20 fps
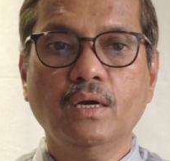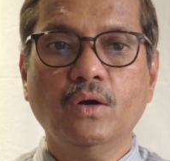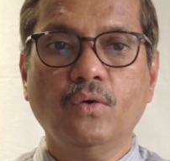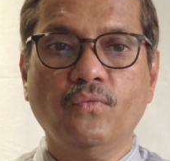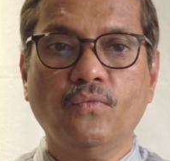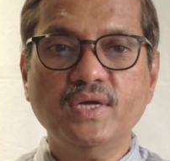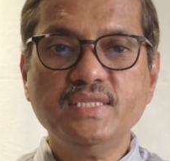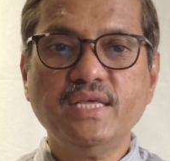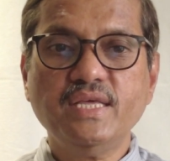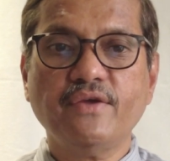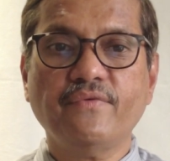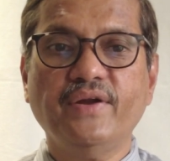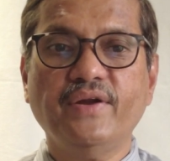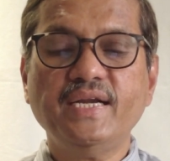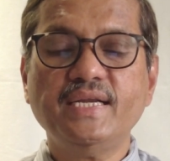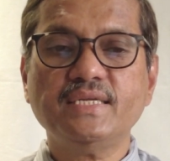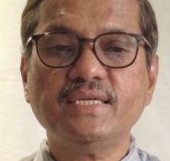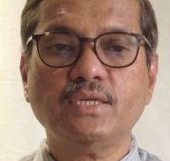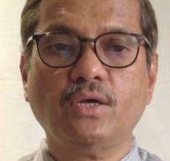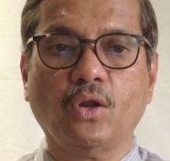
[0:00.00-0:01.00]
When the
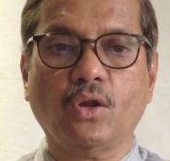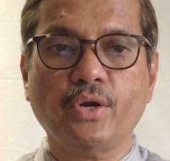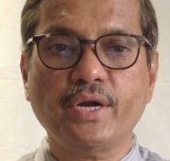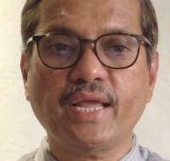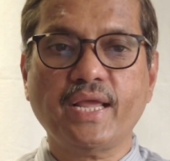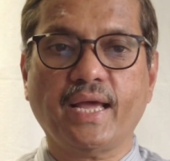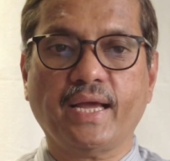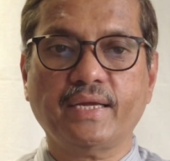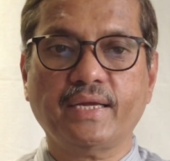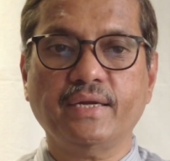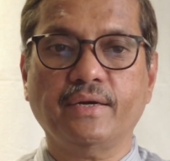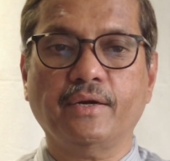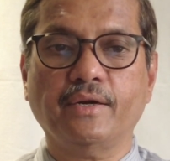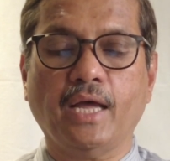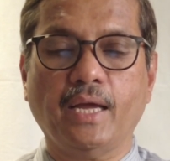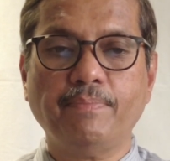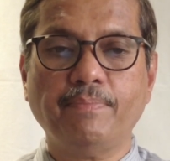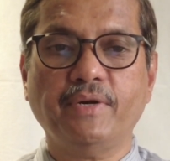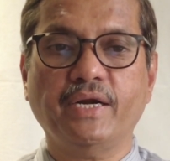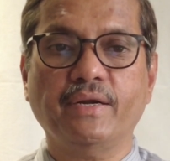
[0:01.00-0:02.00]
event has already happened,